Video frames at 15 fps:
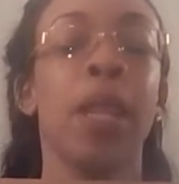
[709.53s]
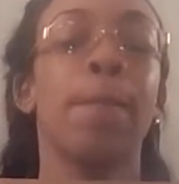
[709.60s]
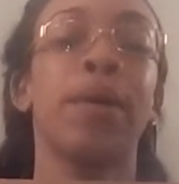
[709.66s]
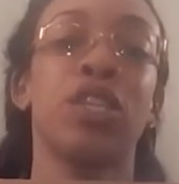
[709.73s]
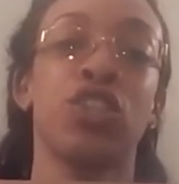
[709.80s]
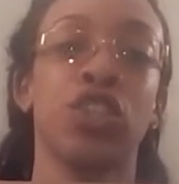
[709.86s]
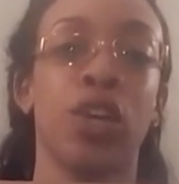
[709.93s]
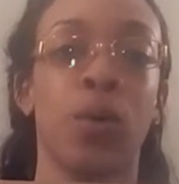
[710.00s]

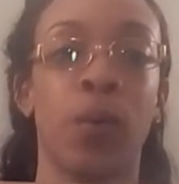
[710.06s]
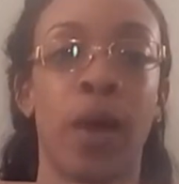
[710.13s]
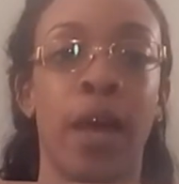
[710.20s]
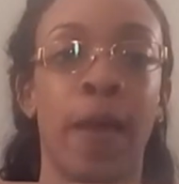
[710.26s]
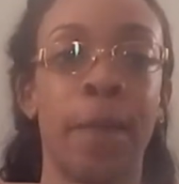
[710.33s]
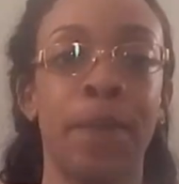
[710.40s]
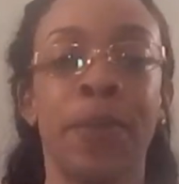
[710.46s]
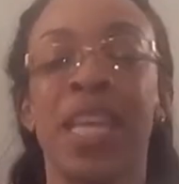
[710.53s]
But you know
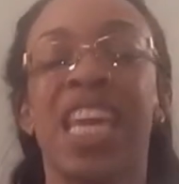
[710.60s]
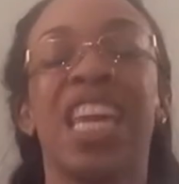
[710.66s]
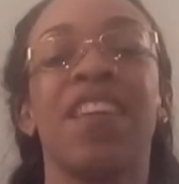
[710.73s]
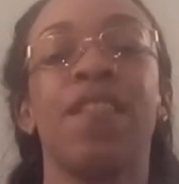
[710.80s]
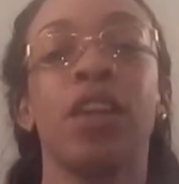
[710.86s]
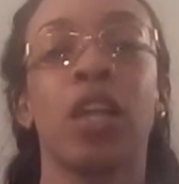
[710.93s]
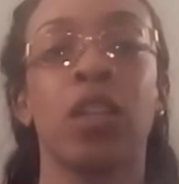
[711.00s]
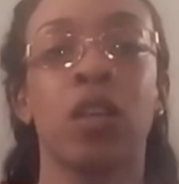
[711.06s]
what?
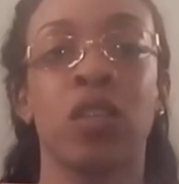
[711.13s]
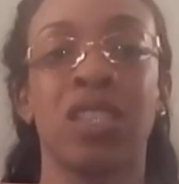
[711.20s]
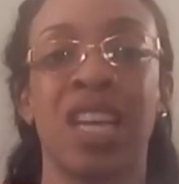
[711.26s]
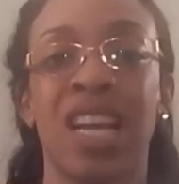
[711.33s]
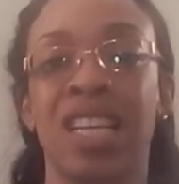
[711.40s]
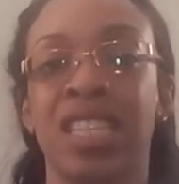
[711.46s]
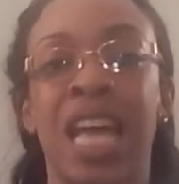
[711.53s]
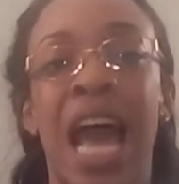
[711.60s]
Even on those
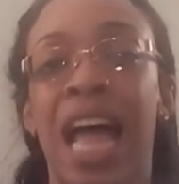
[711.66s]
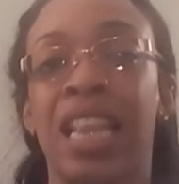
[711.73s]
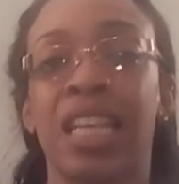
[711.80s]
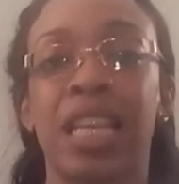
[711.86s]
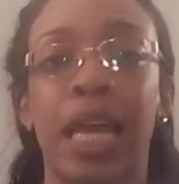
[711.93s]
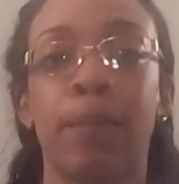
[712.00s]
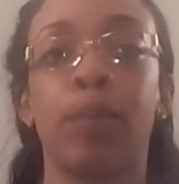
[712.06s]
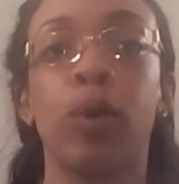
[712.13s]
days I
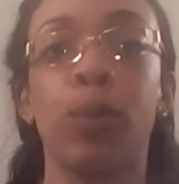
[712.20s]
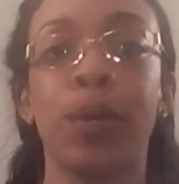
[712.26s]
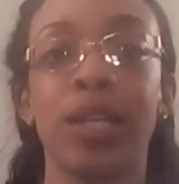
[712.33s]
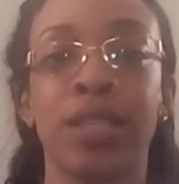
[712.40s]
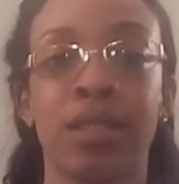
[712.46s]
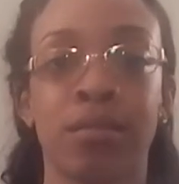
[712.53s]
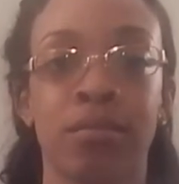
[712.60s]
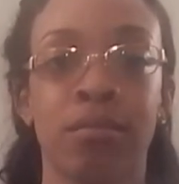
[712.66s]
look like
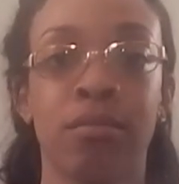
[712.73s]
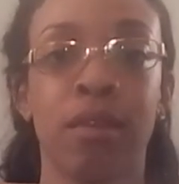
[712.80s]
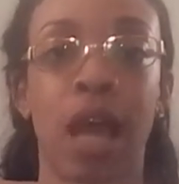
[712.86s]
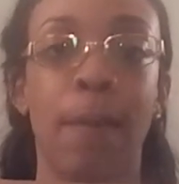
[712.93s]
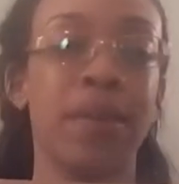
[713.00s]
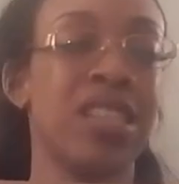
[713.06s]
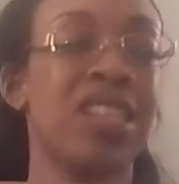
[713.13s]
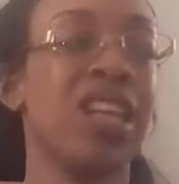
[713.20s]
poopies,
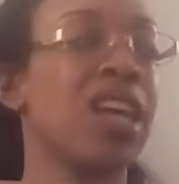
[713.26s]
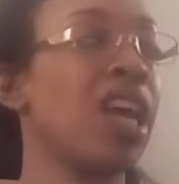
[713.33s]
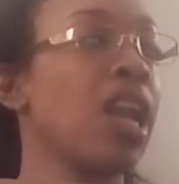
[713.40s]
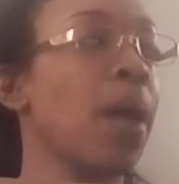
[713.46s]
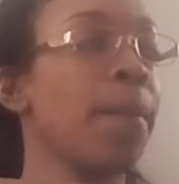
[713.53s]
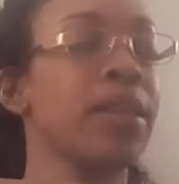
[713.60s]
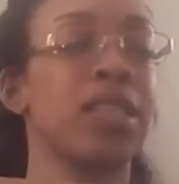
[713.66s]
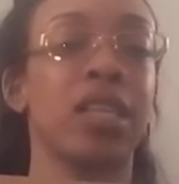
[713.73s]
I'm going to still get
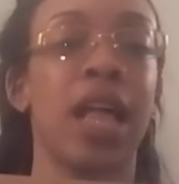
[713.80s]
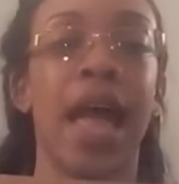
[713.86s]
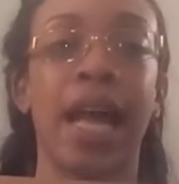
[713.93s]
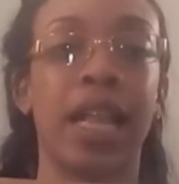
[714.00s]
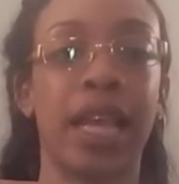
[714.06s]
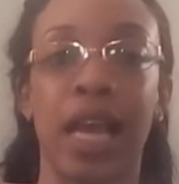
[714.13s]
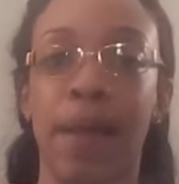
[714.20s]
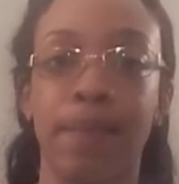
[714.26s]
up and still
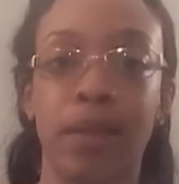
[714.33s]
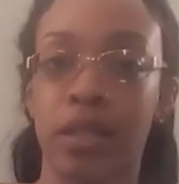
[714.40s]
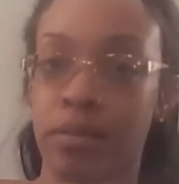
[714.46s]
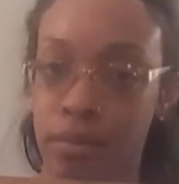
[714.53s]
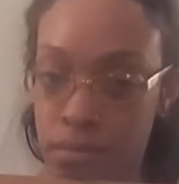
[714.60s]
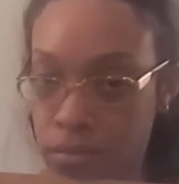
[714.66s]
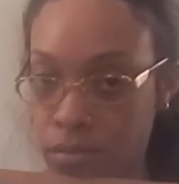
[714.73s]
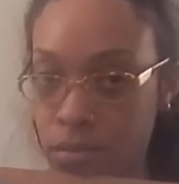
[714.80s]
act like I'm
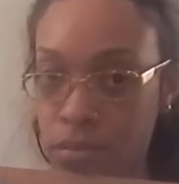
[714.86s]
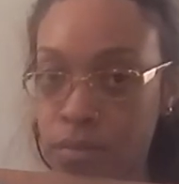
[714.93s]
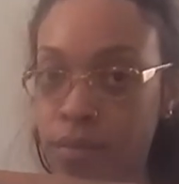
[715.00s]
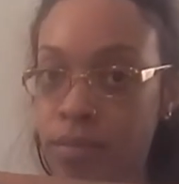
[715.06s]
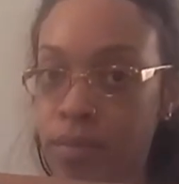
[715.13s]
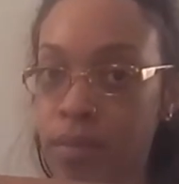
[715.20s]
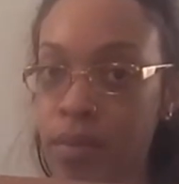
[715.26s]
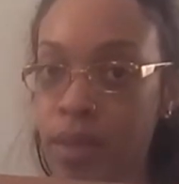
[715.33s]

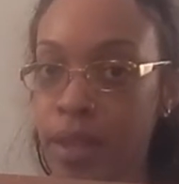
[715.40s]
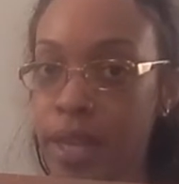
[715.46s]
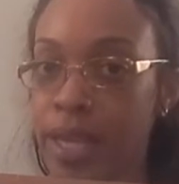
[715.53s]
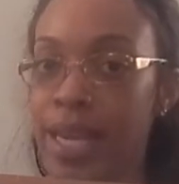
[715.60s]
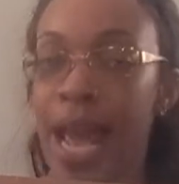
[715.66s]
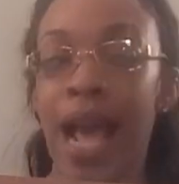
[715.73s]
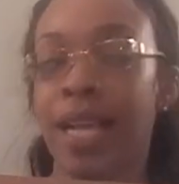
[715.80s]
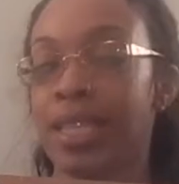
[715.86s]

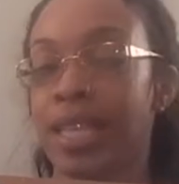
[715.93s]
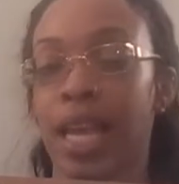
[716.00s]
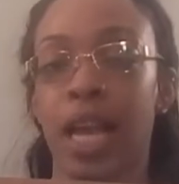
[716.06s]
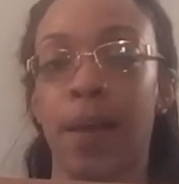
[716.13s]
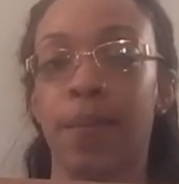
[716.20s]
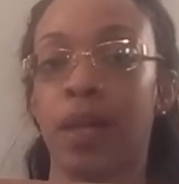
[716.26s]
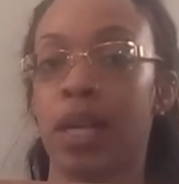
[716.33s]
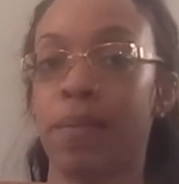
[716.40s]
not saying
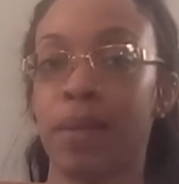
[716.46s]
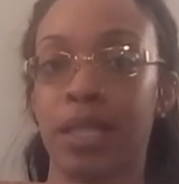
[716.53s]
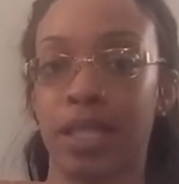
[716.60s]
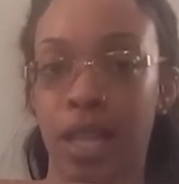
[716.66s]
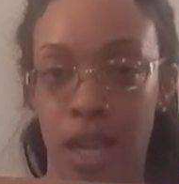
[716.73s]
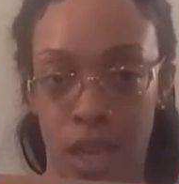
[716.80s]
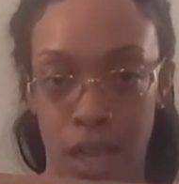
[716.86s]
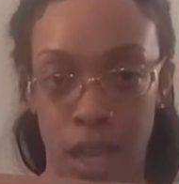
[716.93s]
I'm going to be
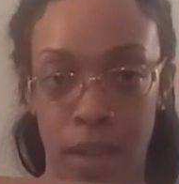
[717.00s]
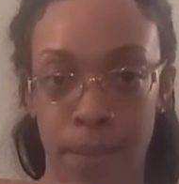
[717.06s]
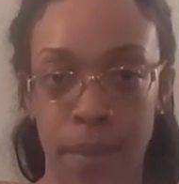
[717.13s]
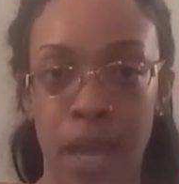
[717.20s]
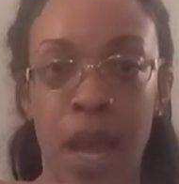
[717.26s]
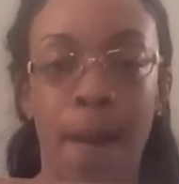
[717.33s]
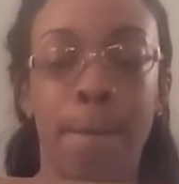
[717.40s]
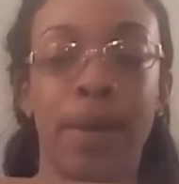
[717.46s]
stuck up,
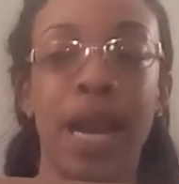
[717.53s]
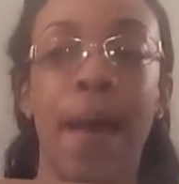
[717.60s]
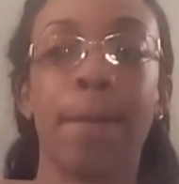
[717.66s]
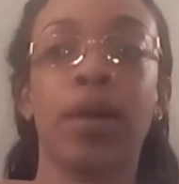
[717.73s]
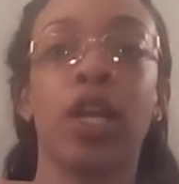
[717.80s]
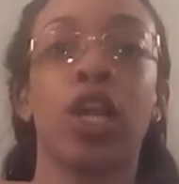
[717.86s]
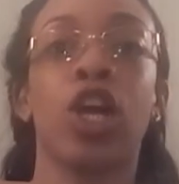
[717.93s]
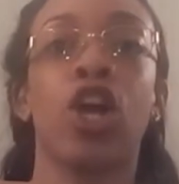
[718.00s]
but I'm
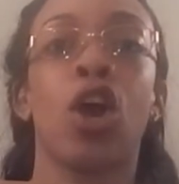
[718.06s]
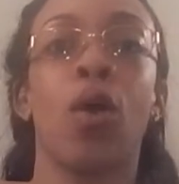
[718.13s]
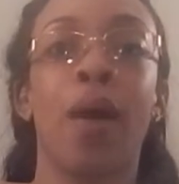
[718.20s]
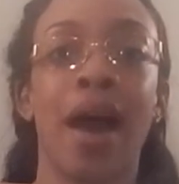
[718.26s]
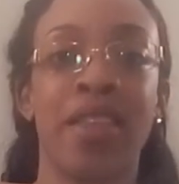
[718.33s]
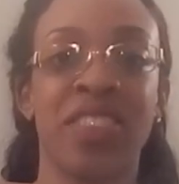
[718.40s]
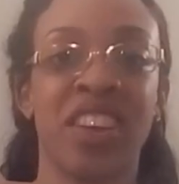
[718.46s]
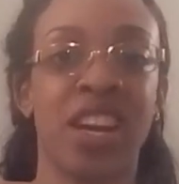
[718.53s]
going to go
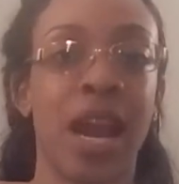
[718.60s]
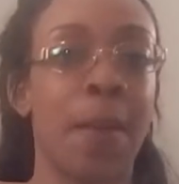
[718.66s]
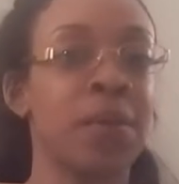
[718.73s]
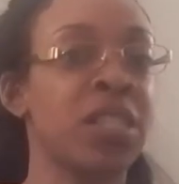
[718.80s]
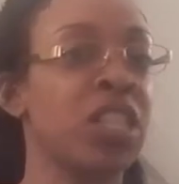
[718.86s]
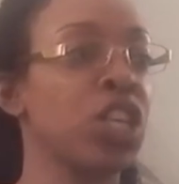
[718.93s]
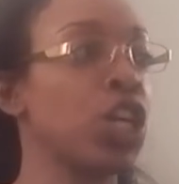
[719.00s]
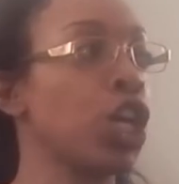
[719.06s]
out there and I'm
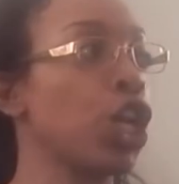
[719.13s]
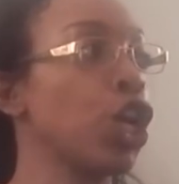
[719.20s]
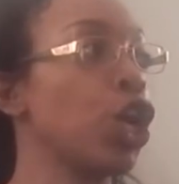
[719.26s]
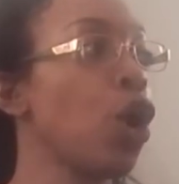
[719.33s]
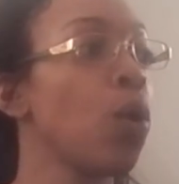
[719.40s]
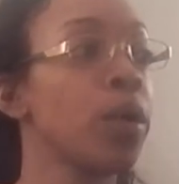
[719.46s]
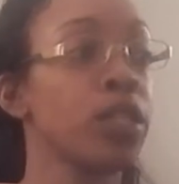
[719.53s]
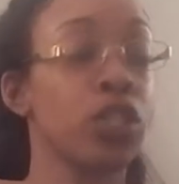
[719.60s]
still going to
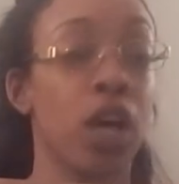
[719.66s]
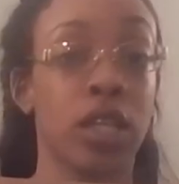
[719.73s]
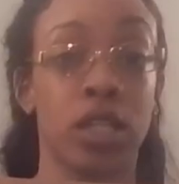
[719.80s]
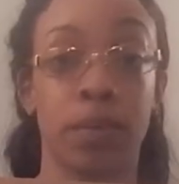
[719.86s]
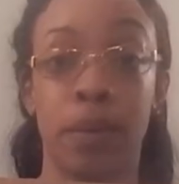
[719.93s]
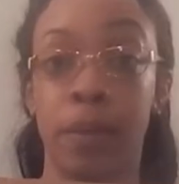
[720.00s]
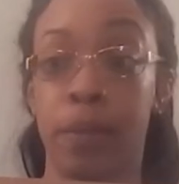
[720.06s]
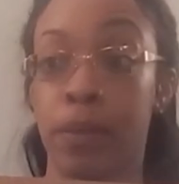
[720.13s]
go and talk
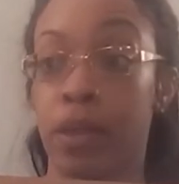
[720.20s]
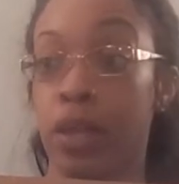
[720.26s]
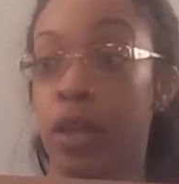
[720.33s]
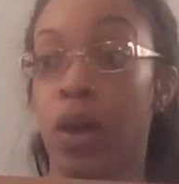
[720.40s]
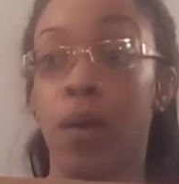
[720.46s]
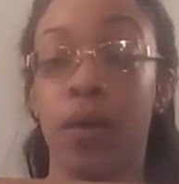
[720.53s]
to people and go